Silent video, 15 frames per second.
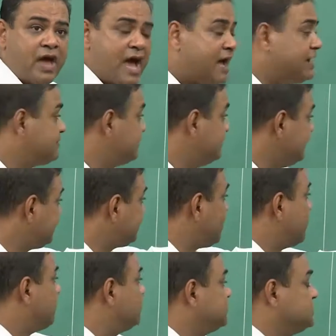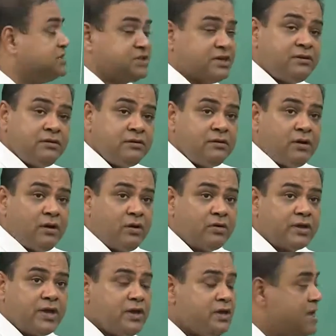has this composition.
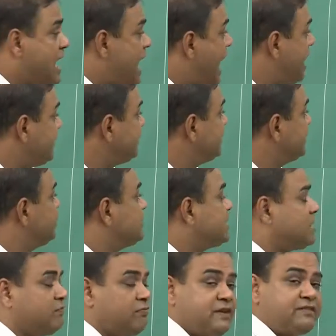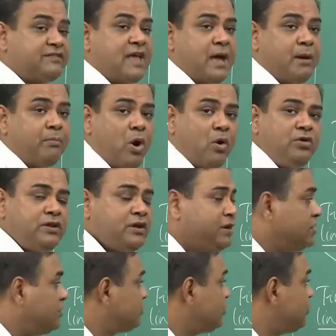Okay. And then we can fix the amount.
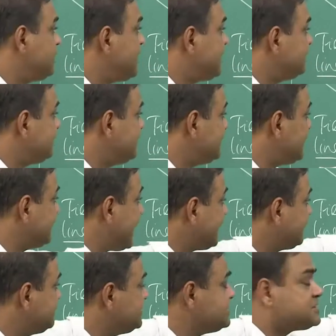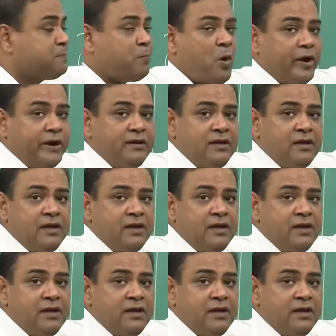So, we can see that at this point